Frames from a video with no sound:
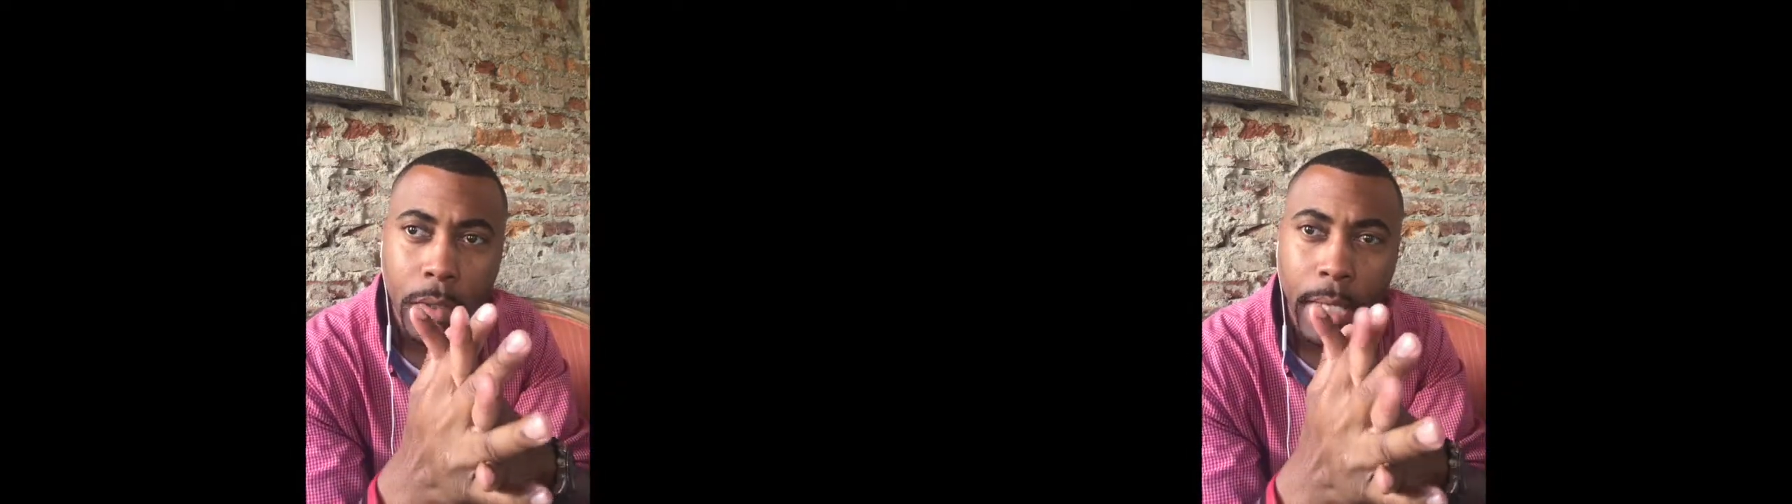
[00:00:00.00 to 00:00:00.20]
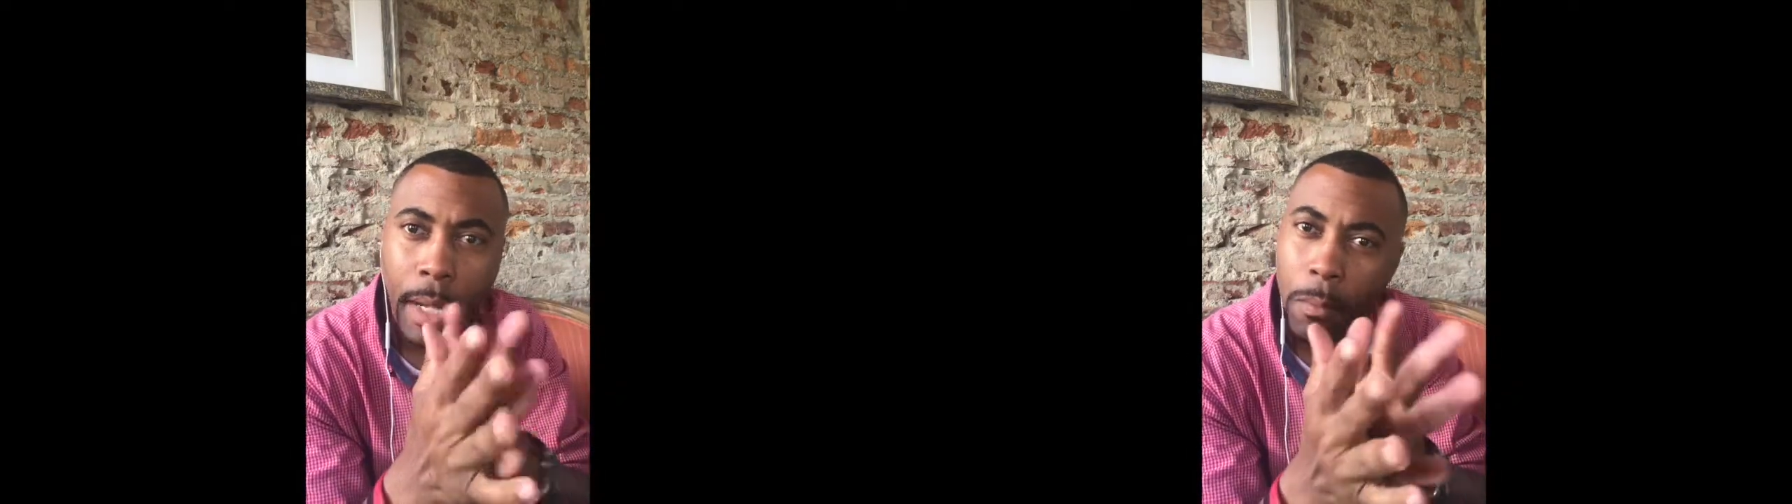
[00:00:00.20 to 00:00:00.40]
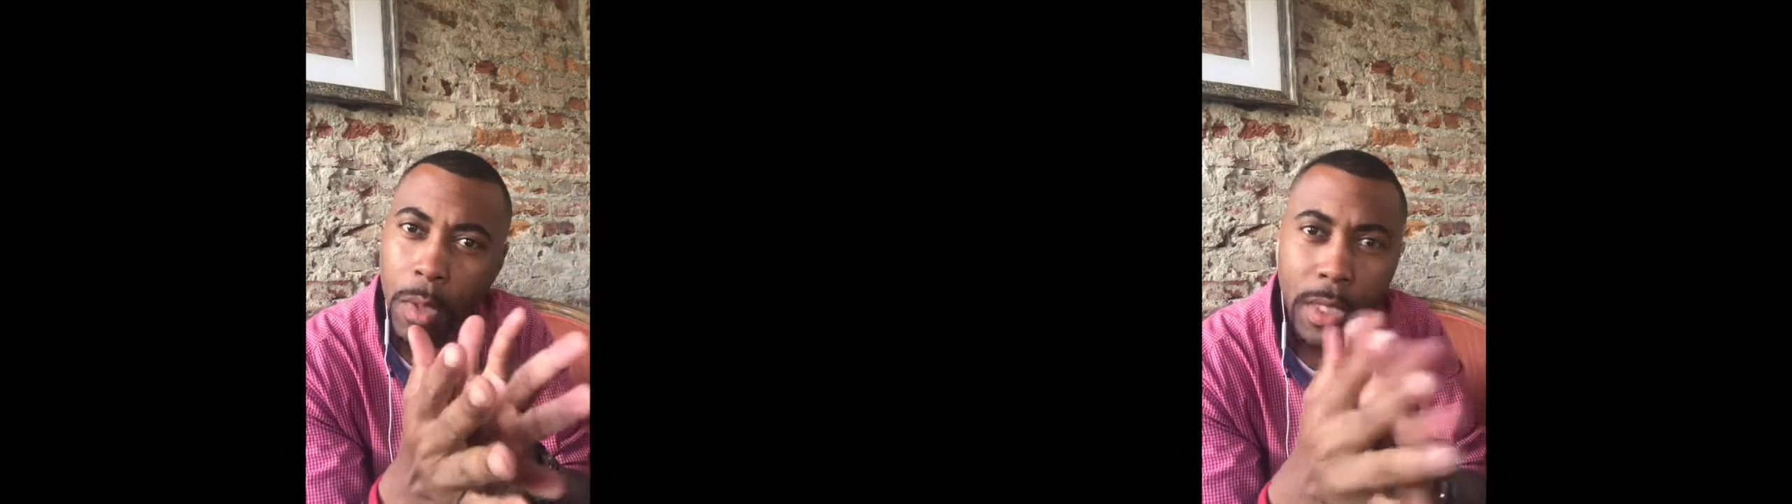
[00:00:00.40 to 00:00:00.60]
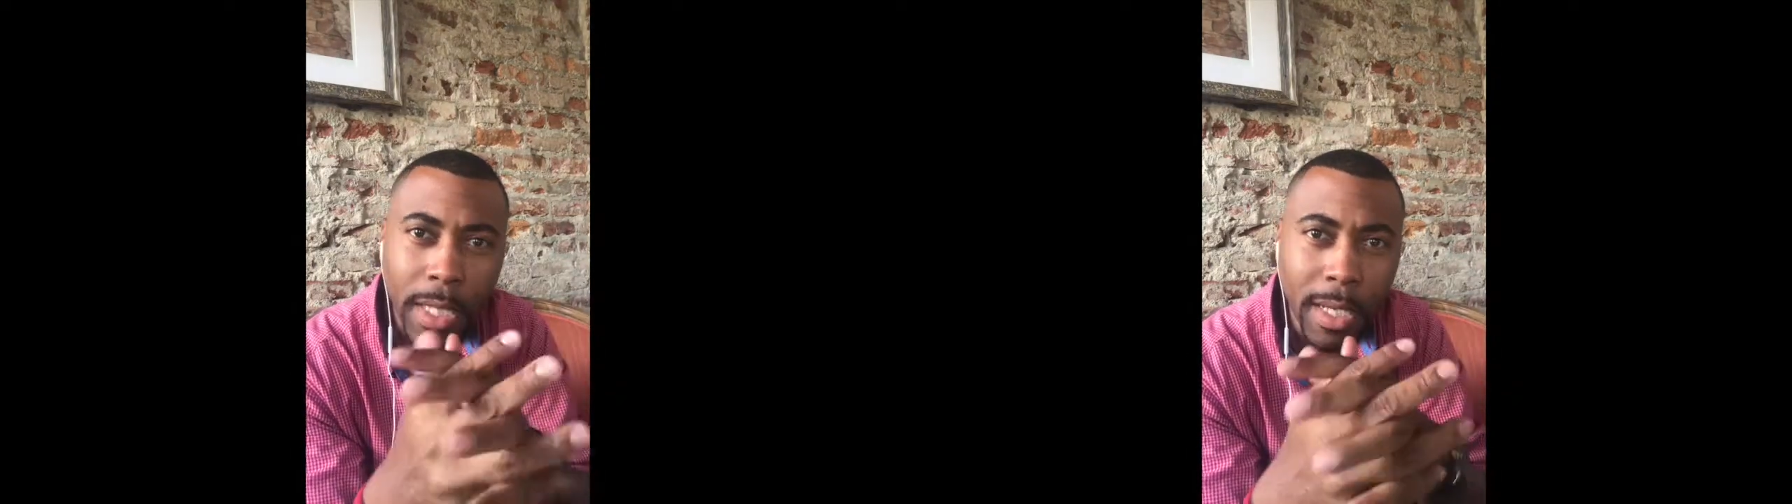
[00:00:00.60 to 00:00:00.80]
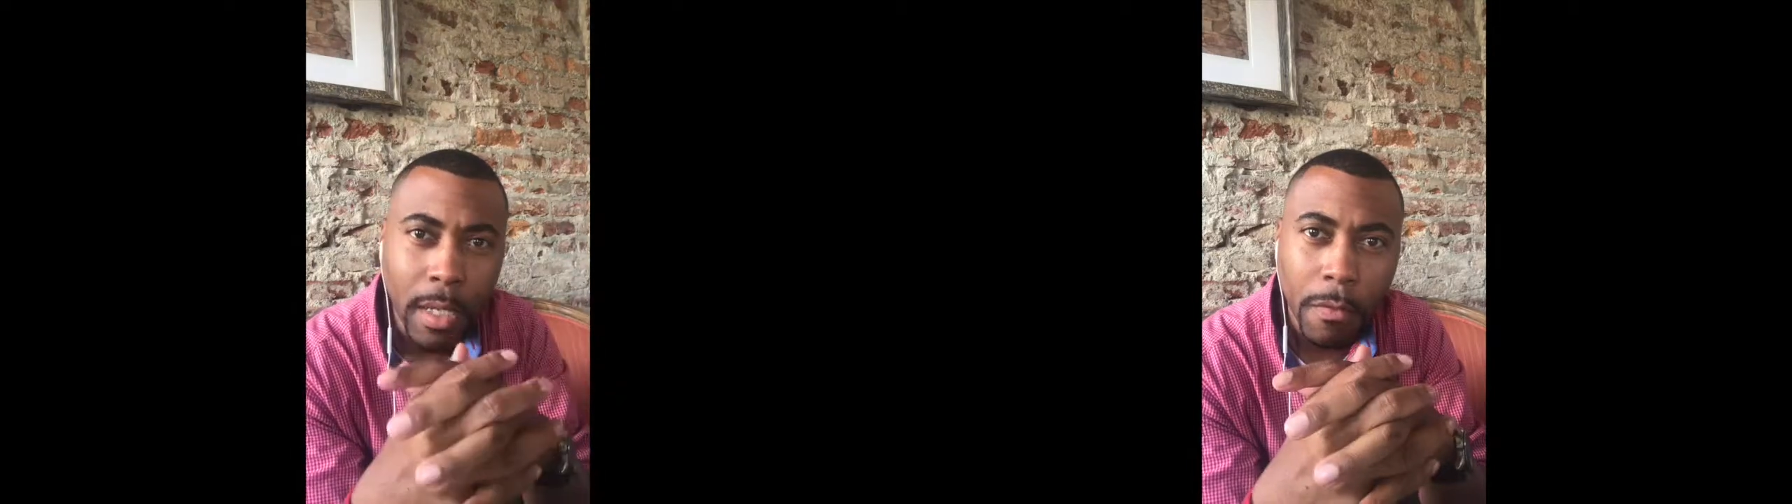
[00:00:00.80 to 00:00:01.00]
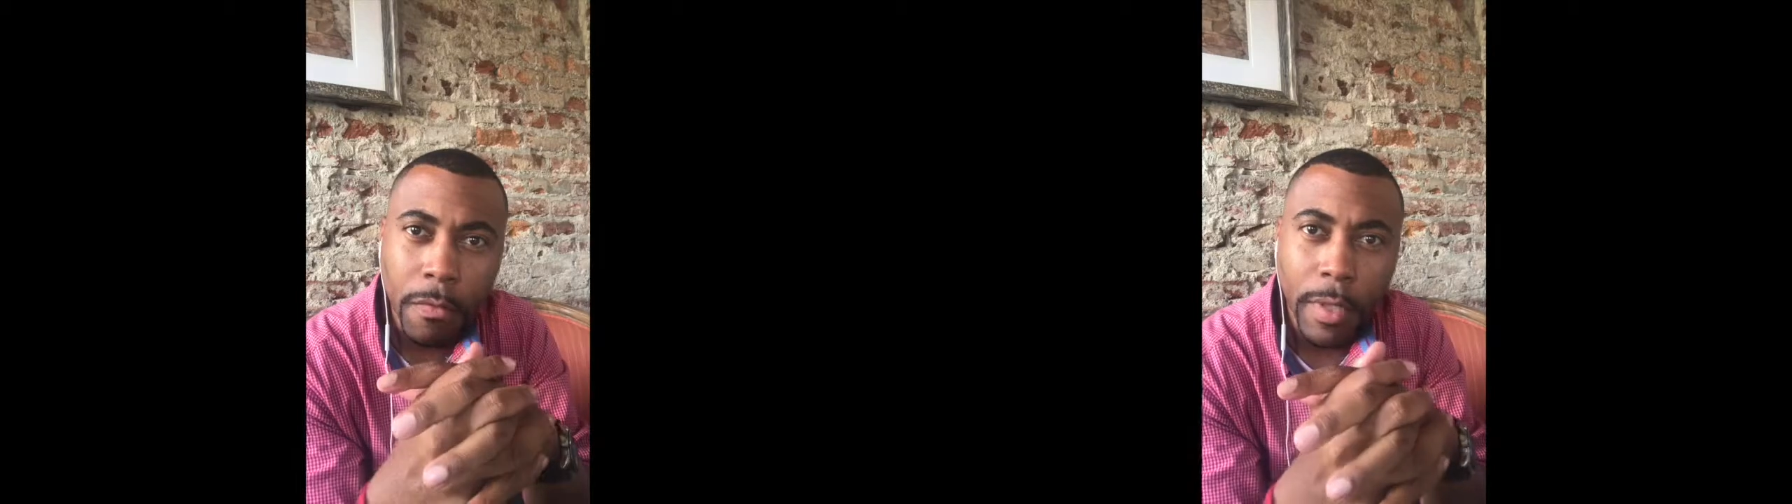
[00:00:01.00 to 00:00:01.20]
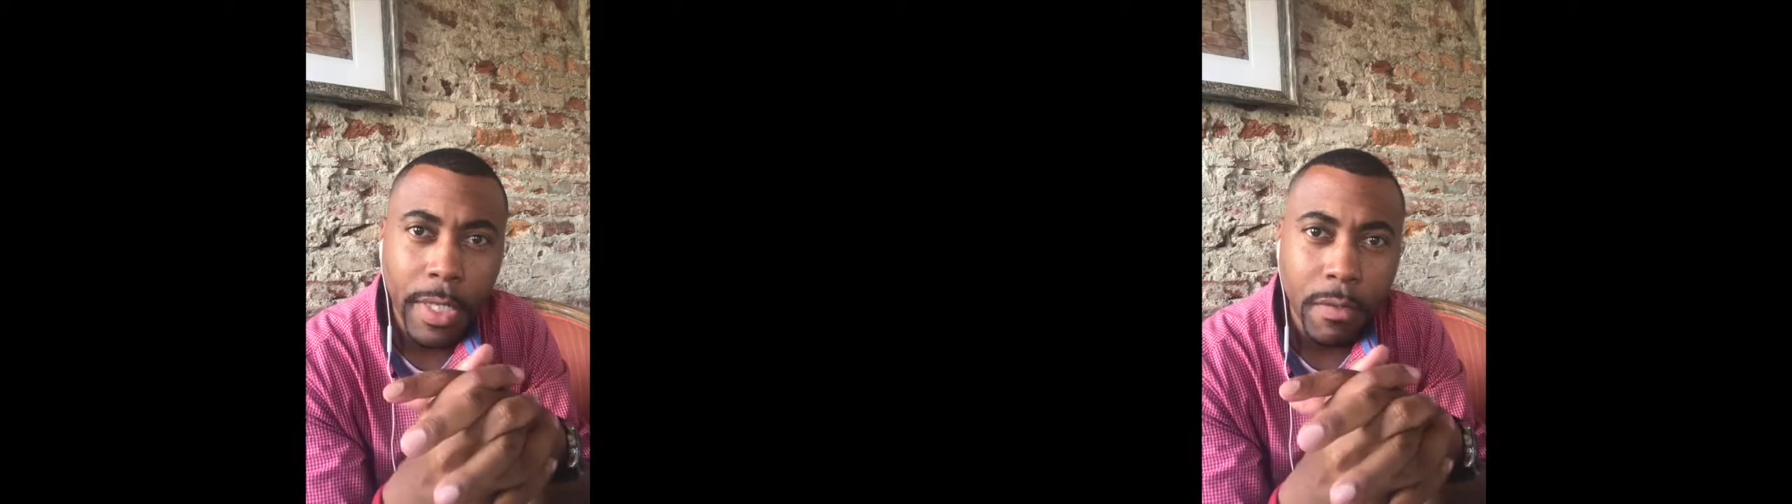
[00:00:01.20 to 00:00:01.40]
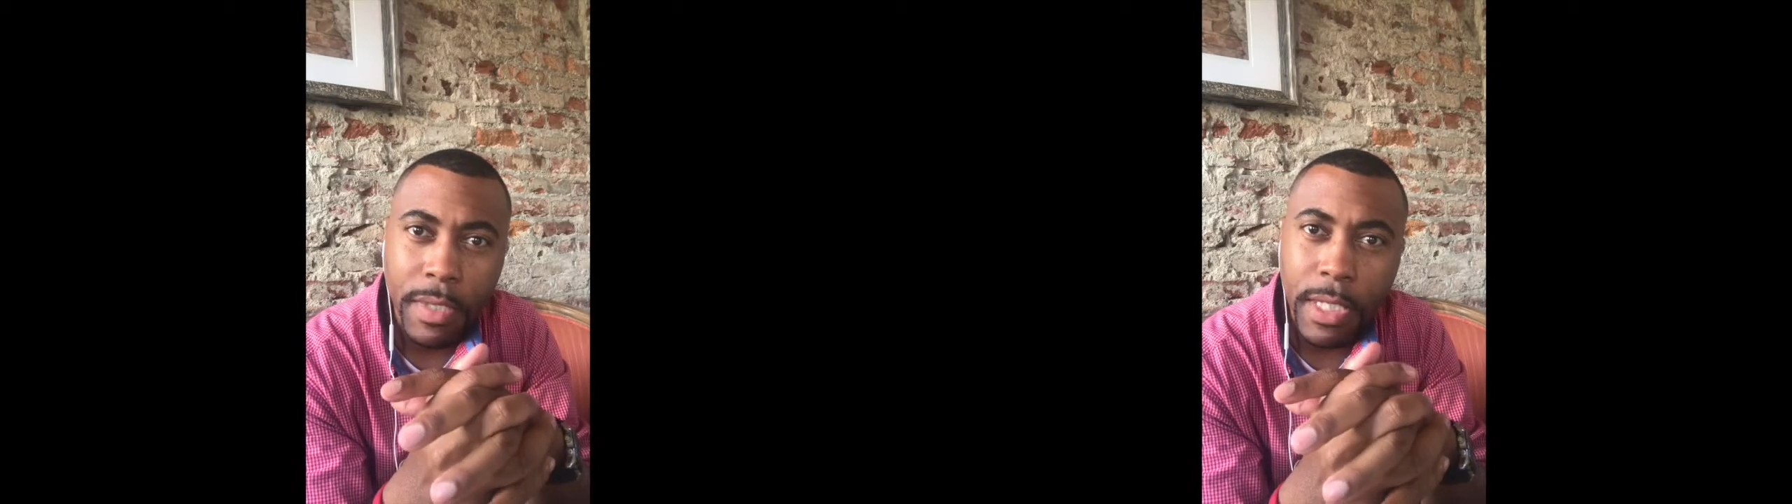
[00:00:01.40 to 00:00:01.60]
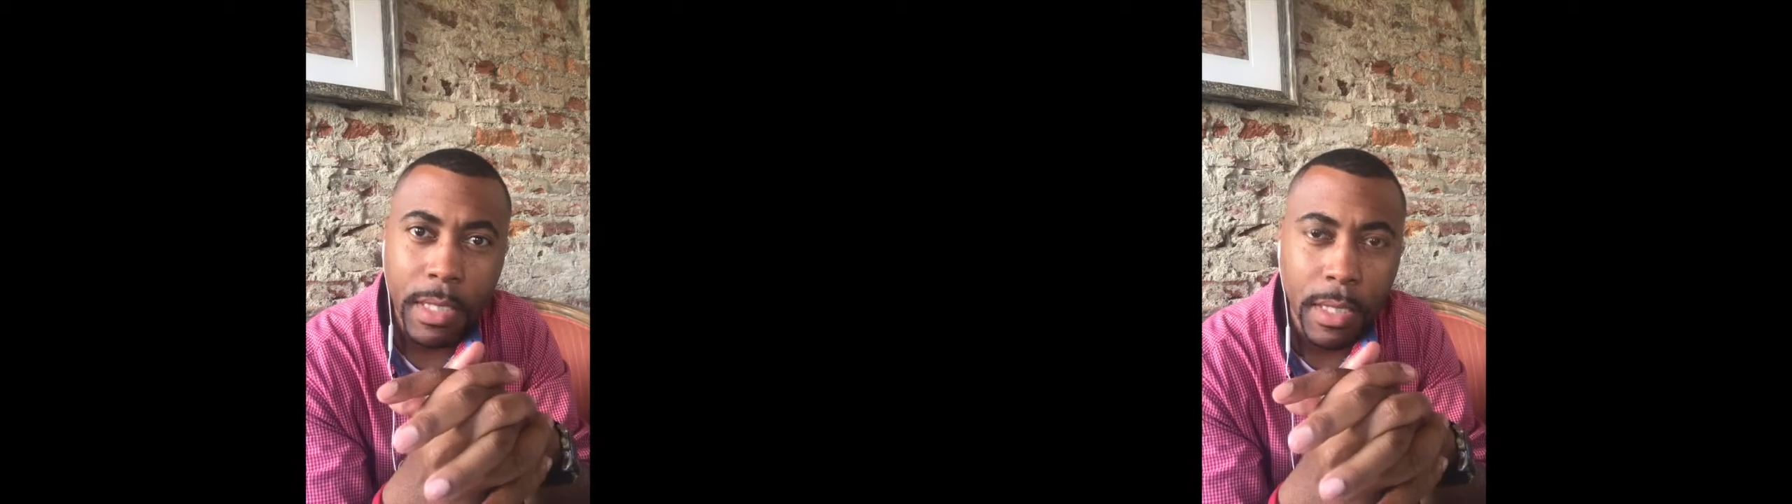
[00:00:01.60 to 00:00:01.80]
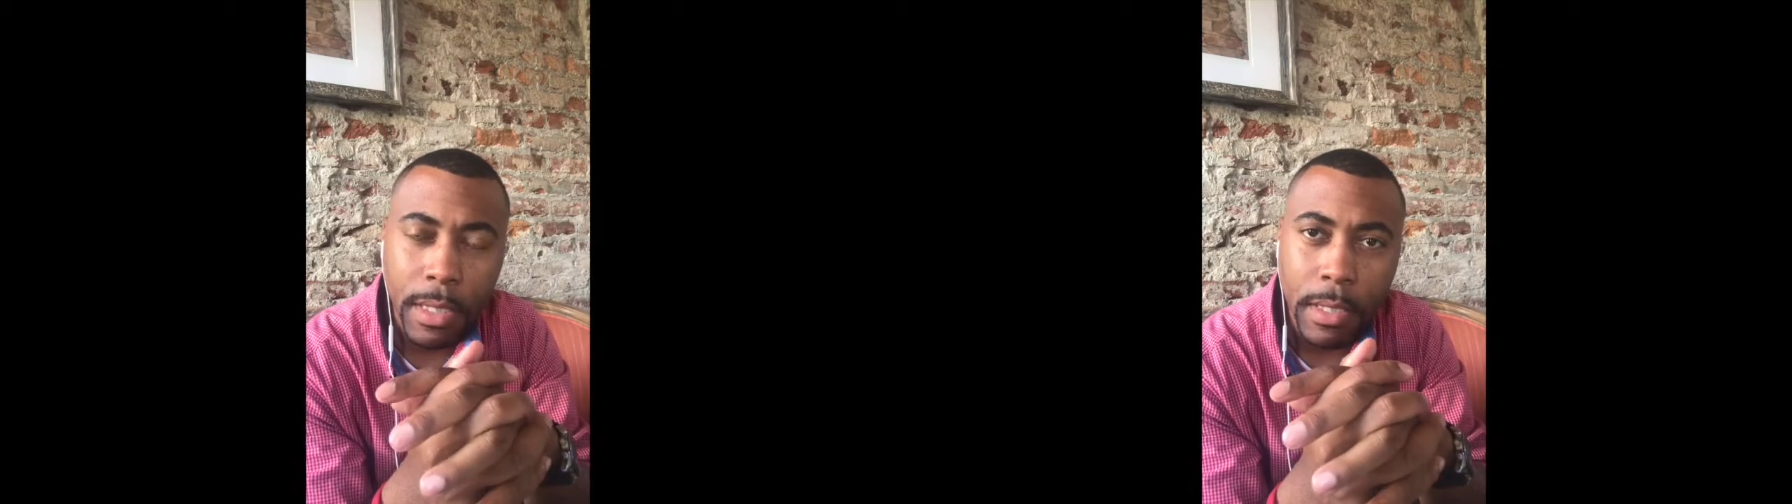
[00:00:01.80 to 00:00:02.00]
that I'm really not afraid of
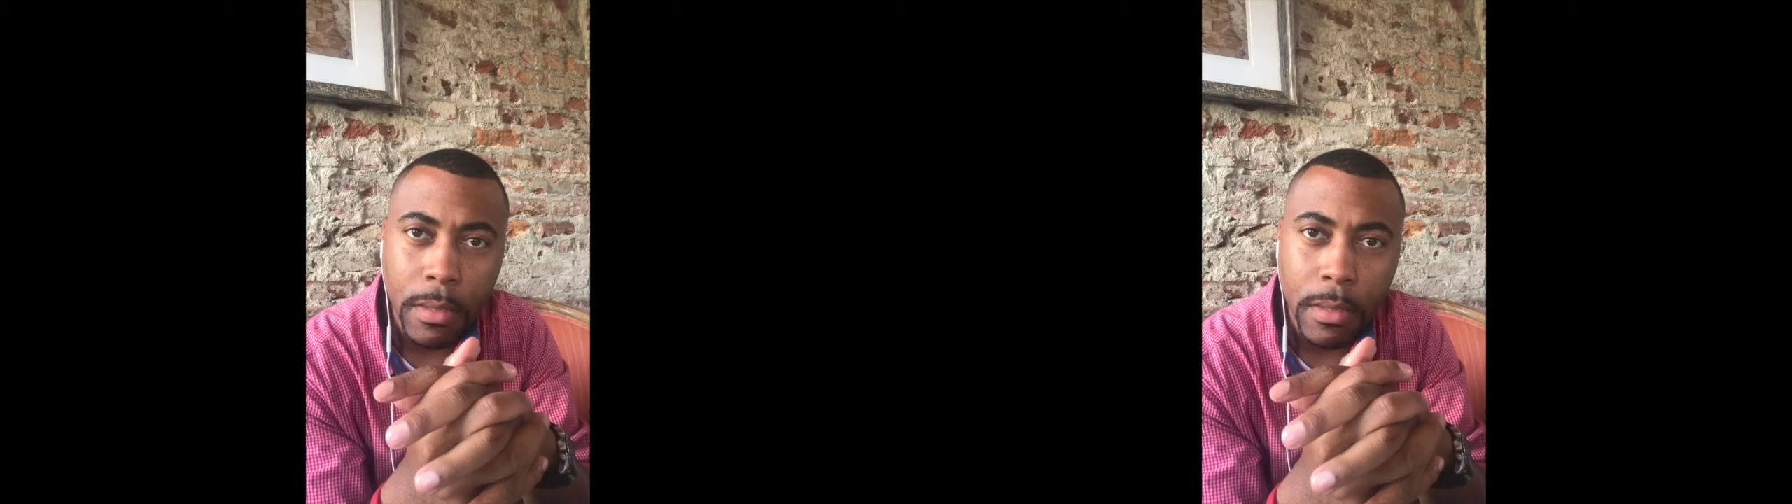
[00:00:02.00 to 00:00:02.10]
anything.